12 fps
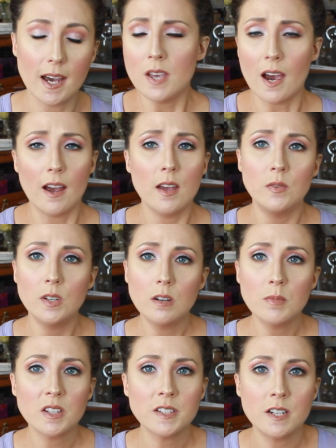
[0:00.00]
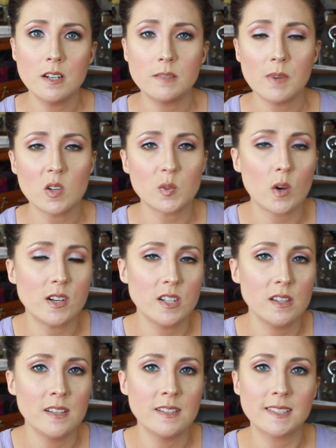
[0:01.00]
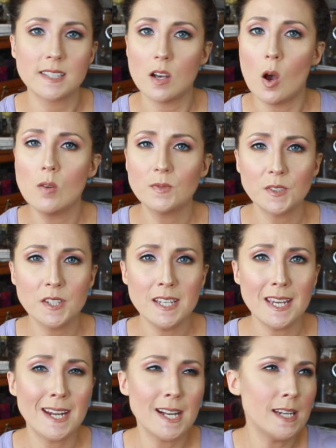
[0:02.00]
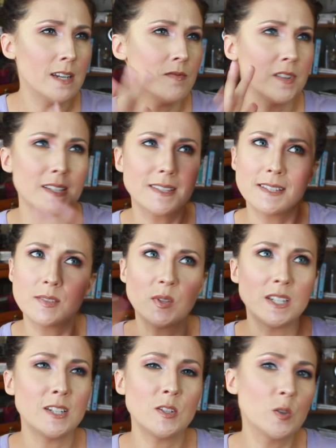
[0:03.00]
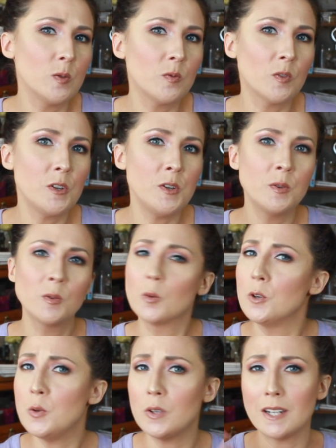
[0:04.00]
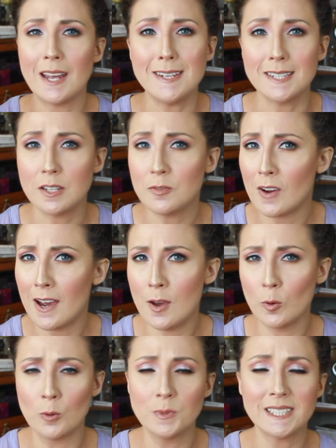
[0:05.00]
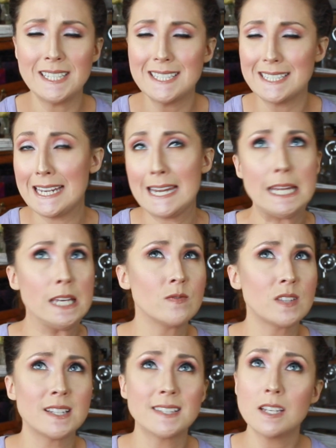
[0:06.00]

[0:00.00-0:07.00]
Yeah, if you're a military spouse watching this, hopefully any of this is ringing true for you, or you can identify or relate to any of this.